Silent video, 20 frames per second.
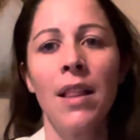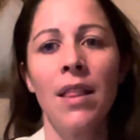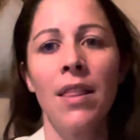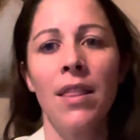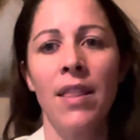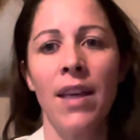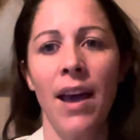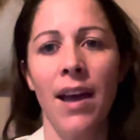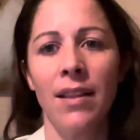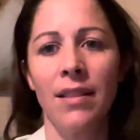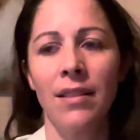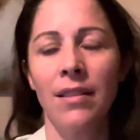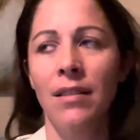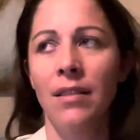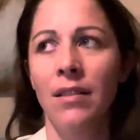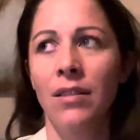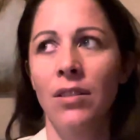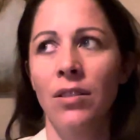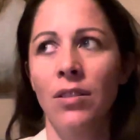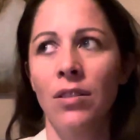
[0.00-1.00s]
that
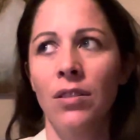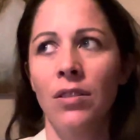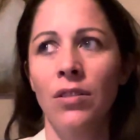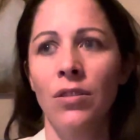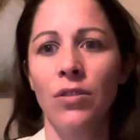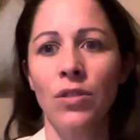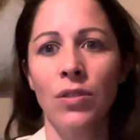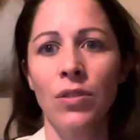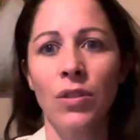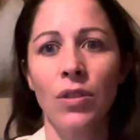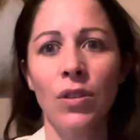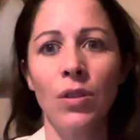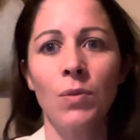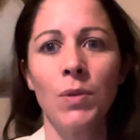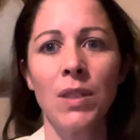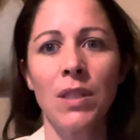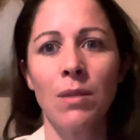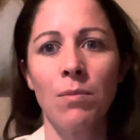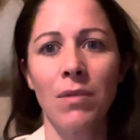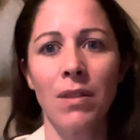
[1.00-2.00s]
you're doing good
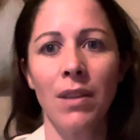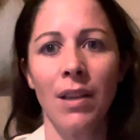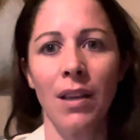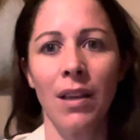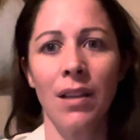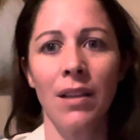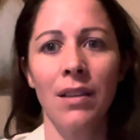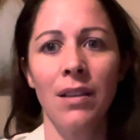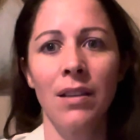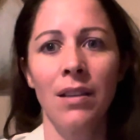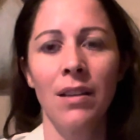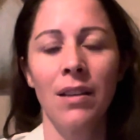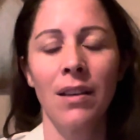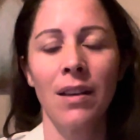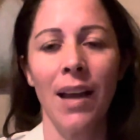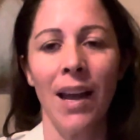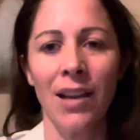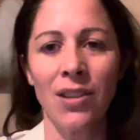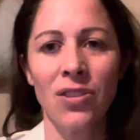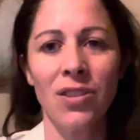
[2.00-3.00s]
with something
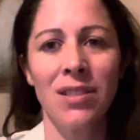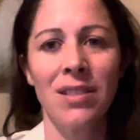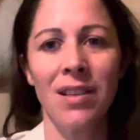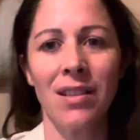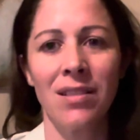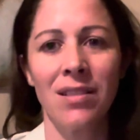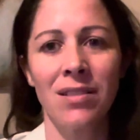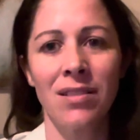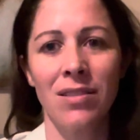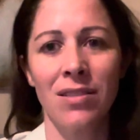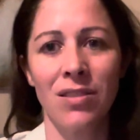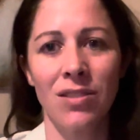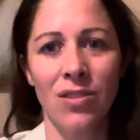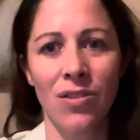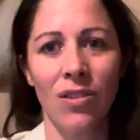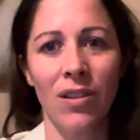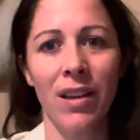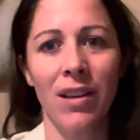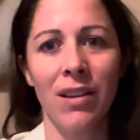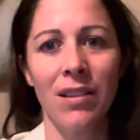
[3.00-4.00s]
actually starts to
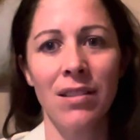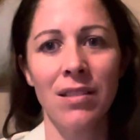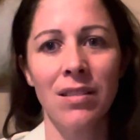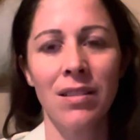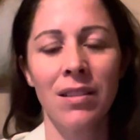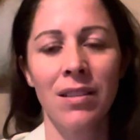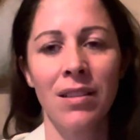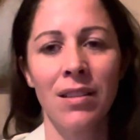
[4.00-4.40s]
destroy it?